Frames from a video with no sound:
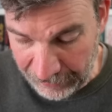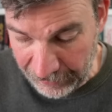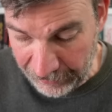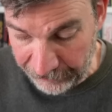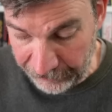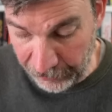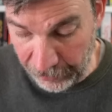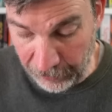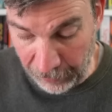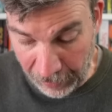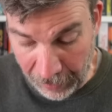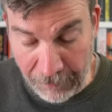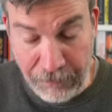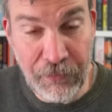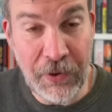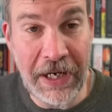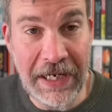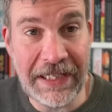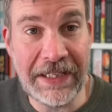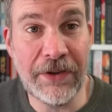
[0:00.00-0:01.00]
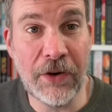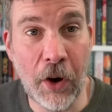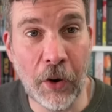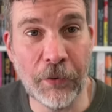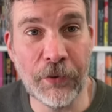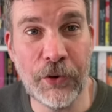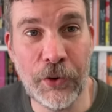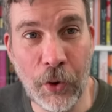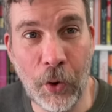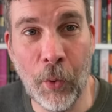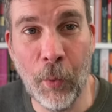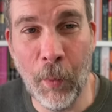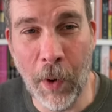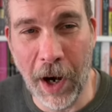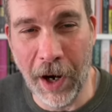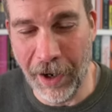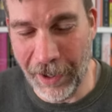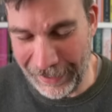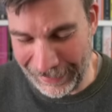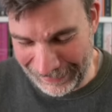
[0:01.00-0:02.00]
So I'm really not sure
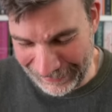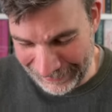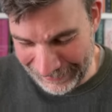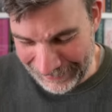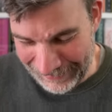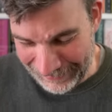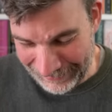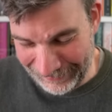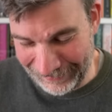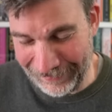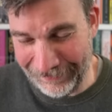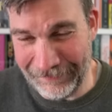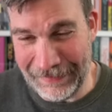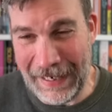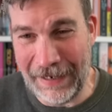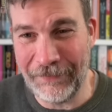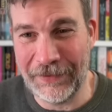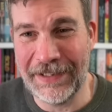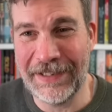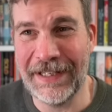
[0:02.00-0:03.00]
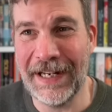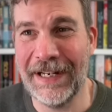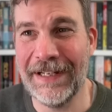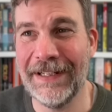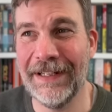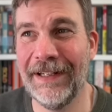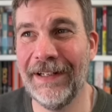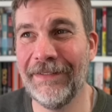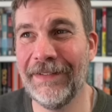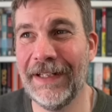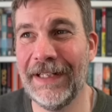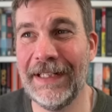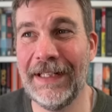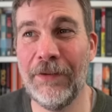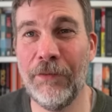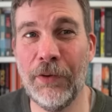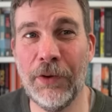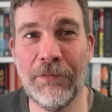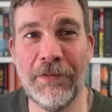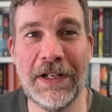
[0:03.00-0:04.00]
why. Having said, I'm going to
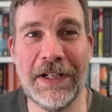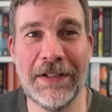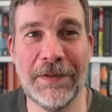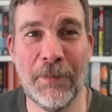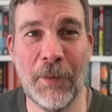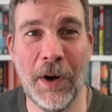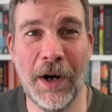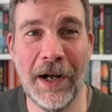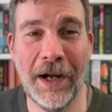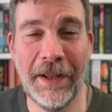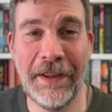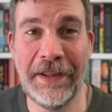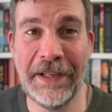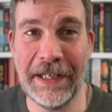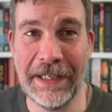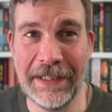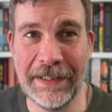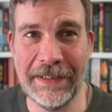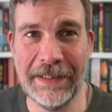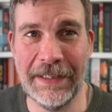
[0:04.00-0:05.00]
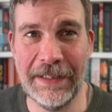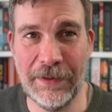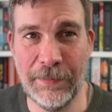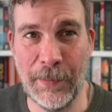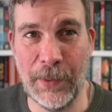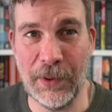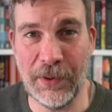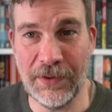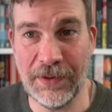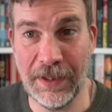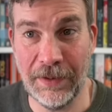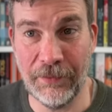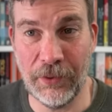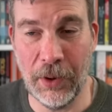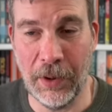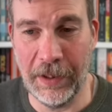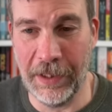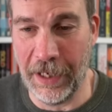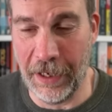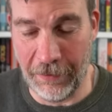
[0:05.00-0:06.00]
give you a reason why I think these books have
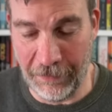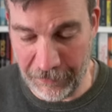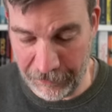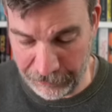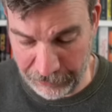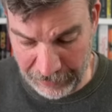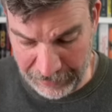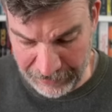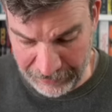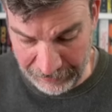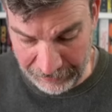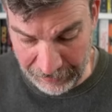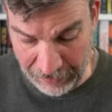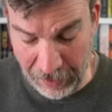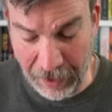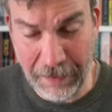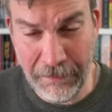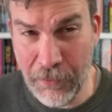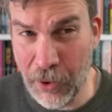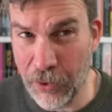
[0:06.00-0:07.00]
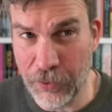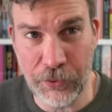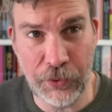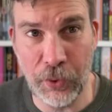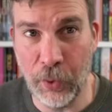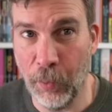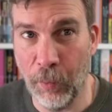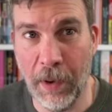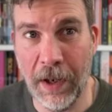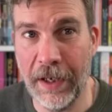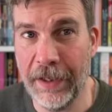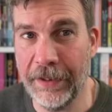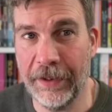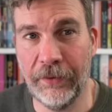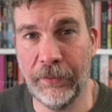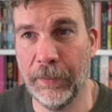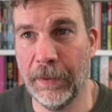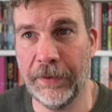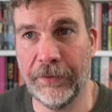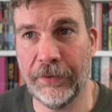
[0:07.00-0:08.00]
got a low average rating. I'm not sure why
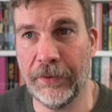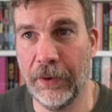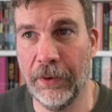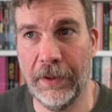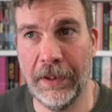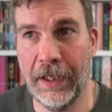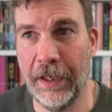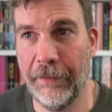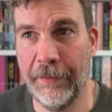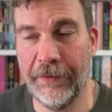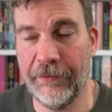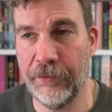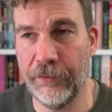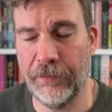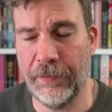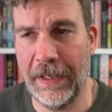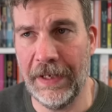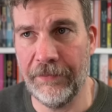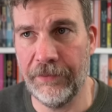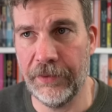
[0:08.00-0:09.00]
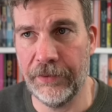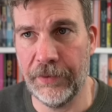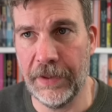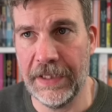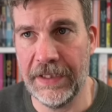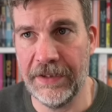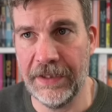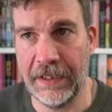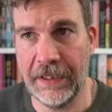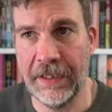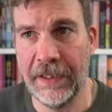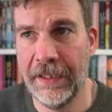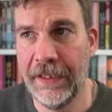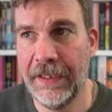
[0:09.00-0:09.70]
this one's got a low average rating.